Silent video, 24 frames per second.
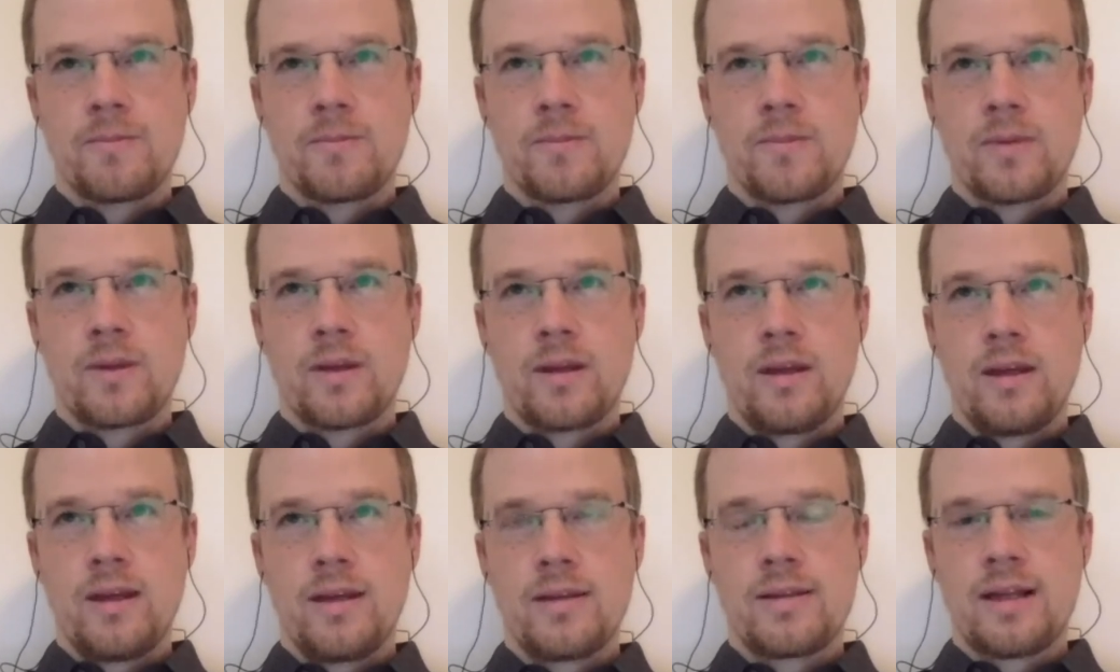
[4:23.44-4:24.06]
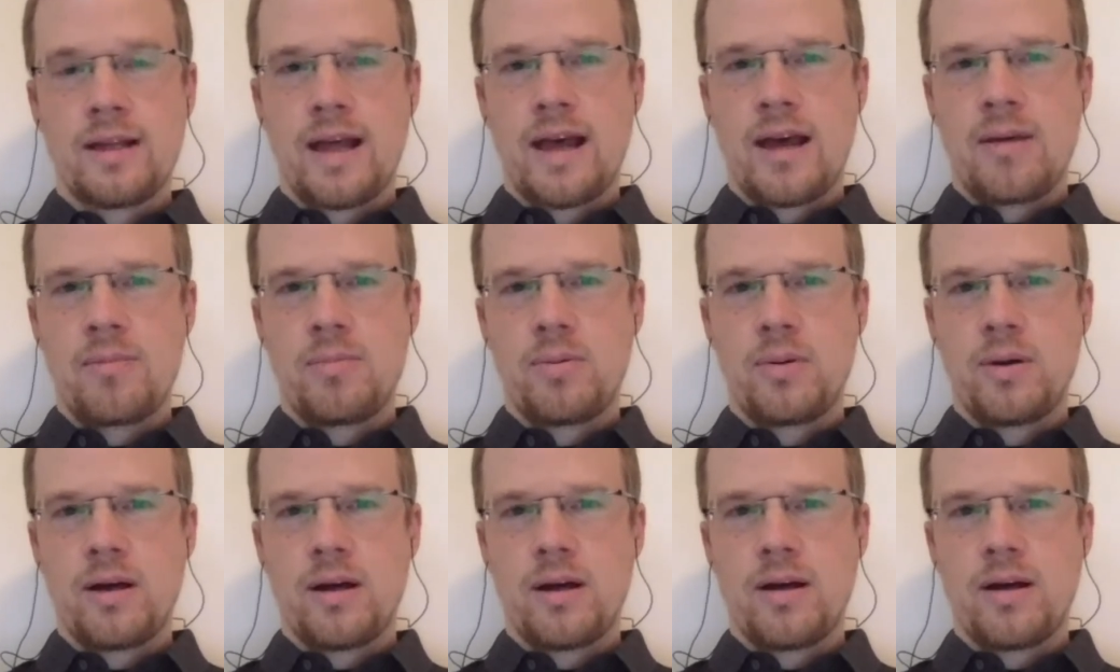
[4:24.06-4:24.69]
his lab
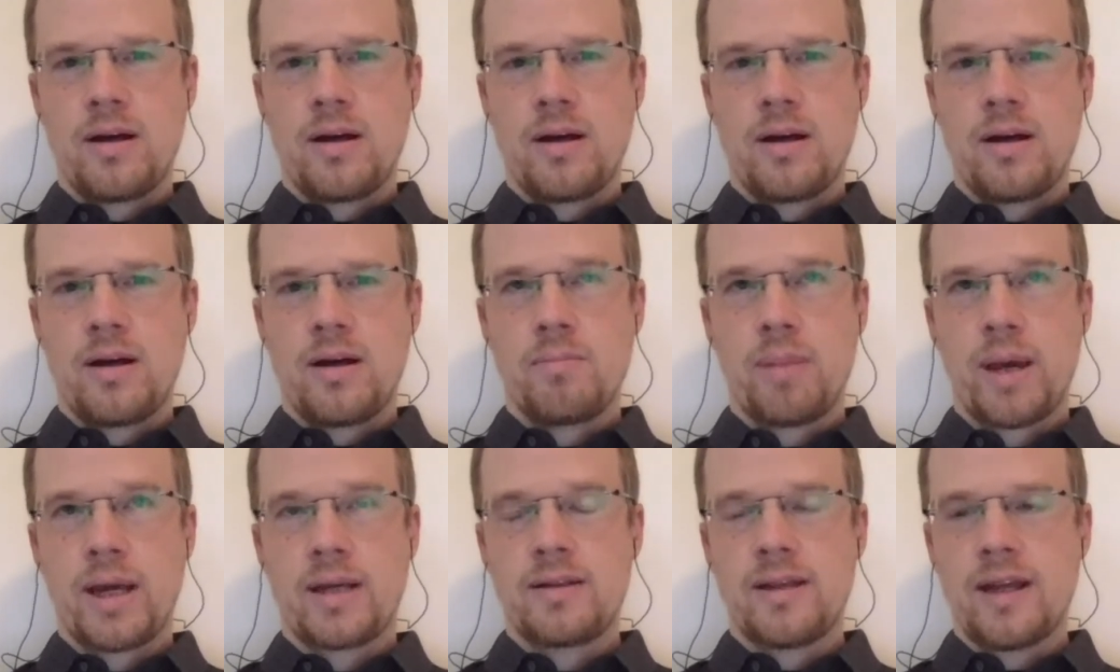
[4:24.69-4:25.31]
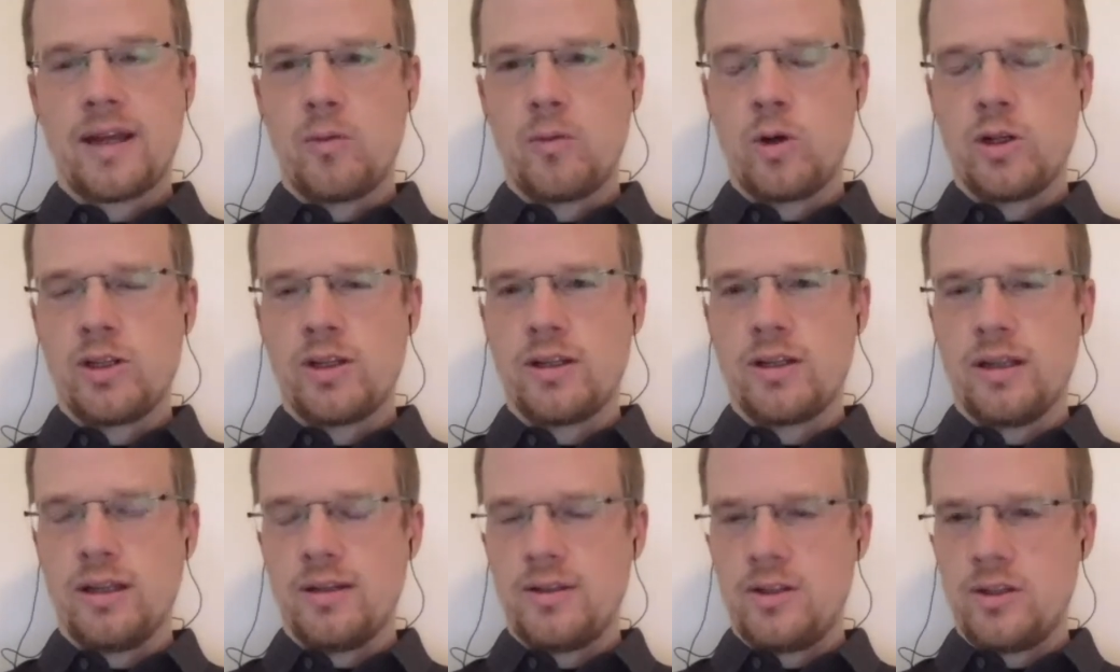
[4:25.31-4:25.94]
back then was at the
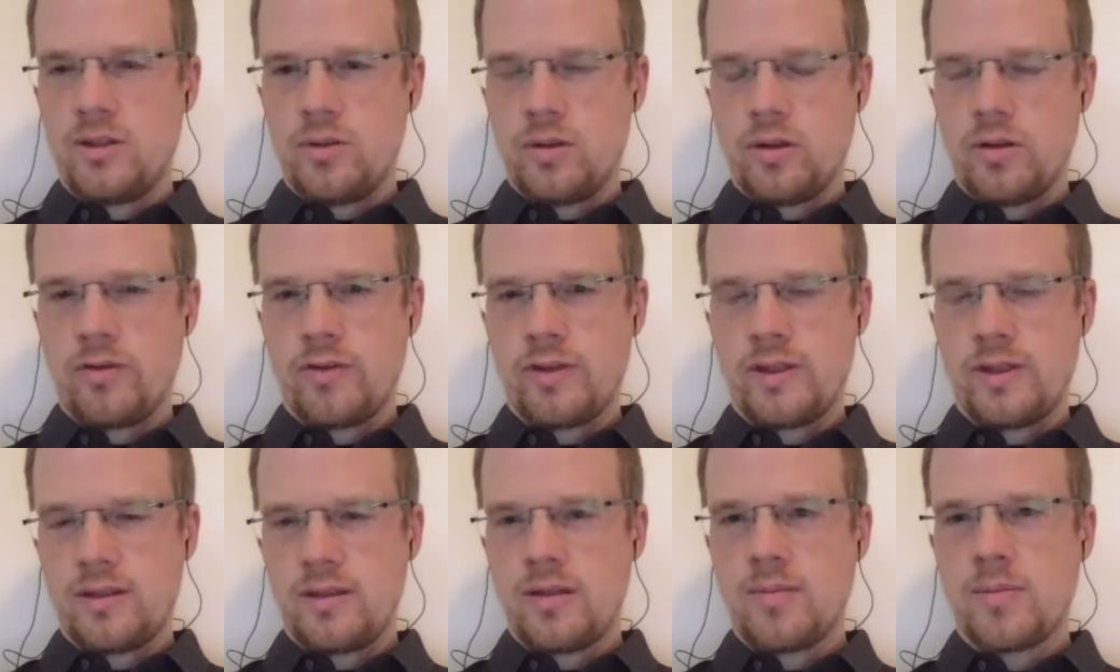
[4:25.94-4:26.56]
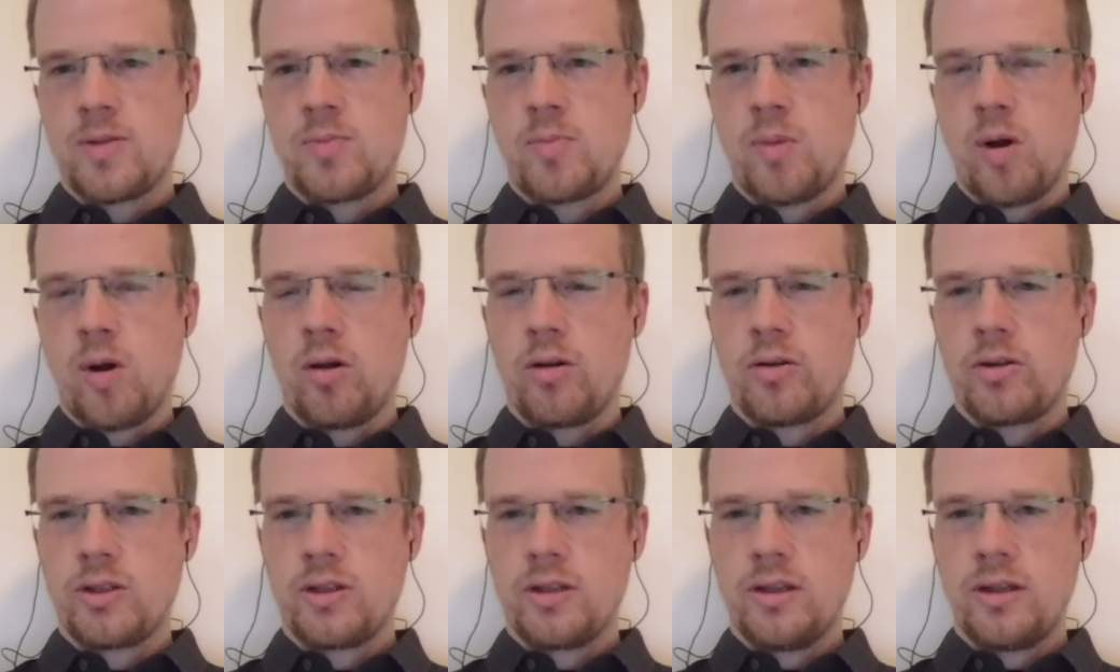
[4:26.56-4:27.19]
Institute of Systems
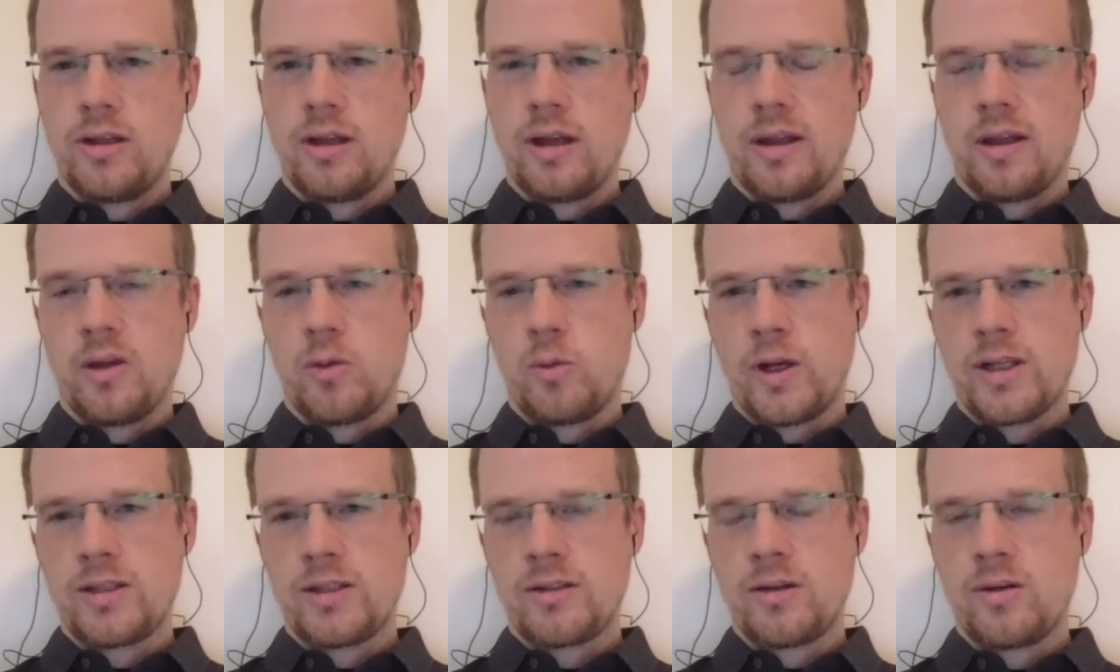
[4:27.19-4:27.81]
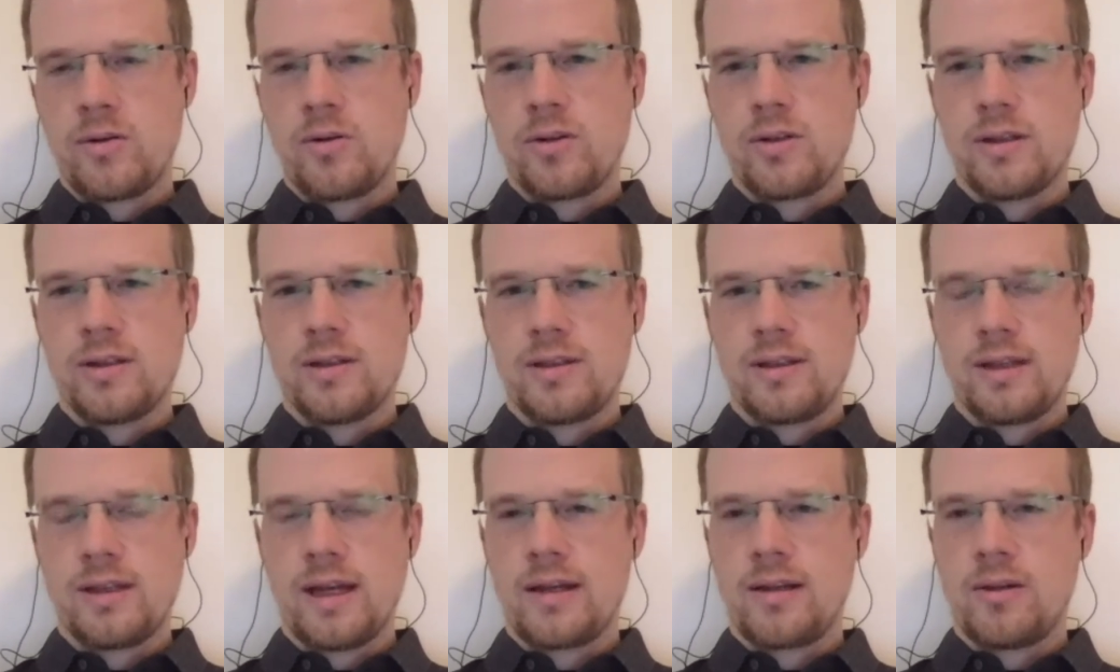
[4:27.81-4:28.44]
Biology at the West Coast in
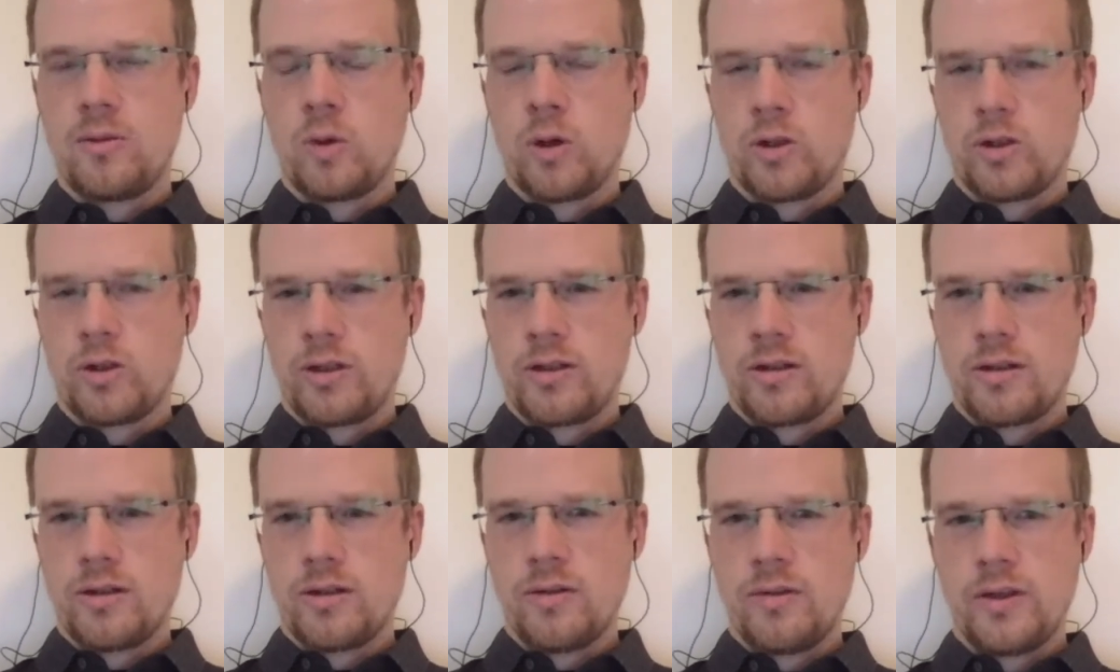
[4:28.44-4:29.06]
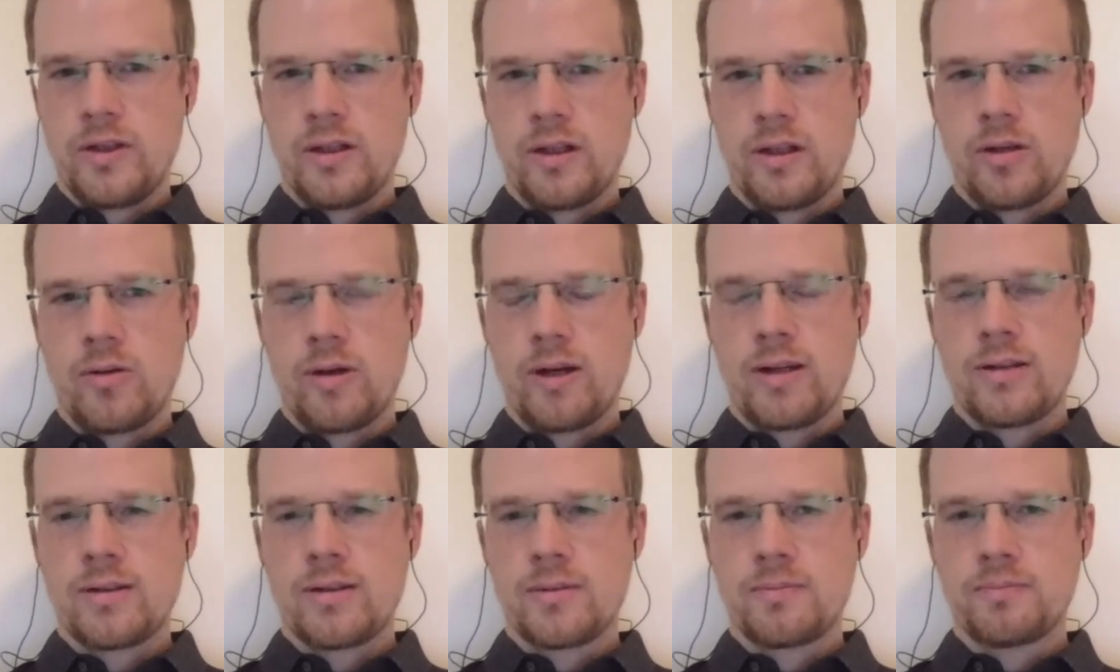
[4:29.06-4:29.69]
Seattle, Washington in the
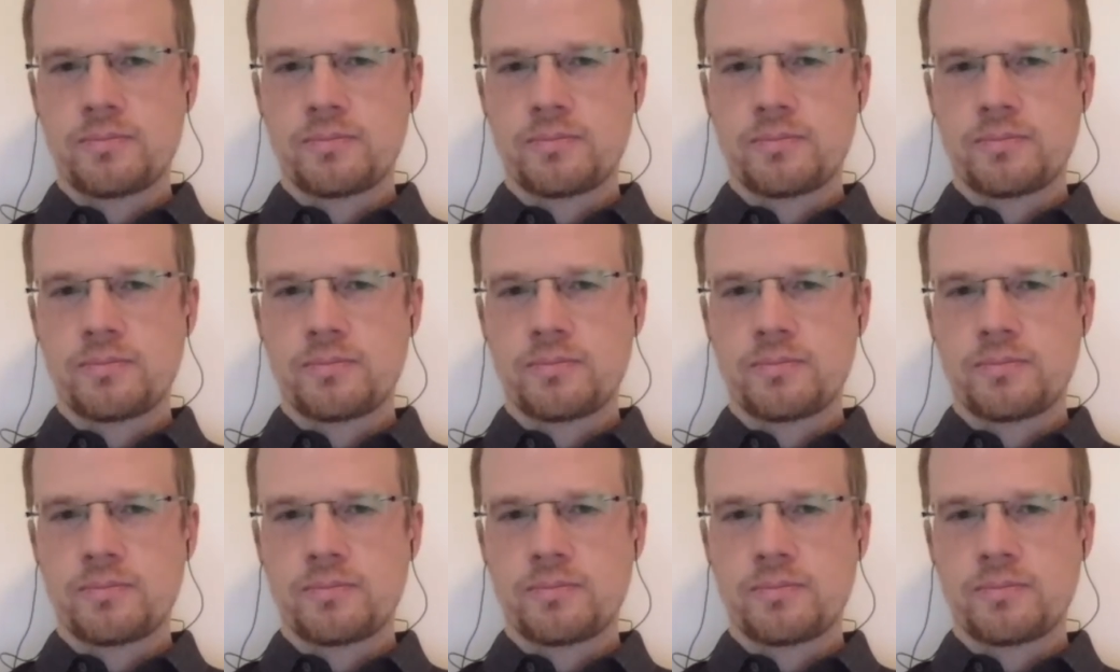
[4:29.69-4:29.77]
US.